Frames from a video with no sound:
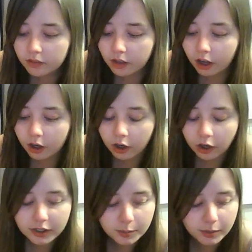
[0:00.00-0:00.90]
I got
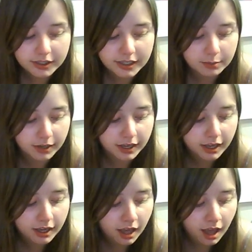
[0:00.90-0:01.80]
loads of books this
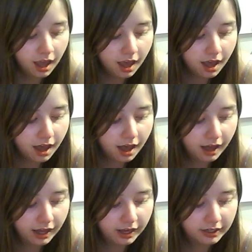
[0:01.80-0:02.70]
week
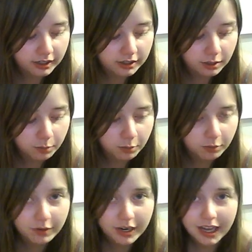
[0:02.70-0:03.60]
and I'm all
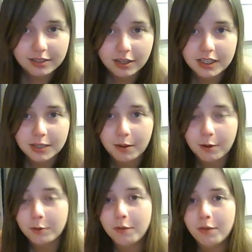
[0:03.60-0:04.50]
really excited about
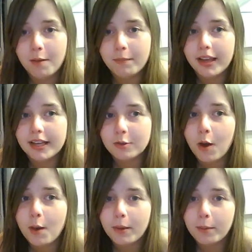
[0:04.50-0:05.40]
all of them. There's
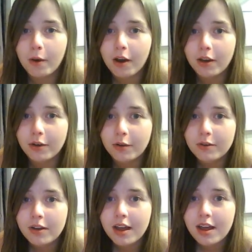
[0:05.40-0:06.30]
quite a big pile,
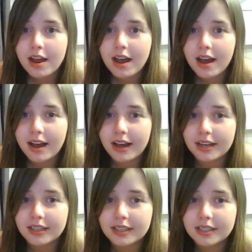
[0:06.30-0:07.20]

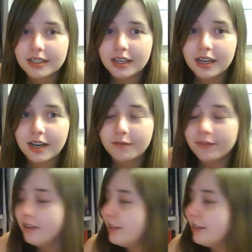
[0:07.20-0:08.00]
and this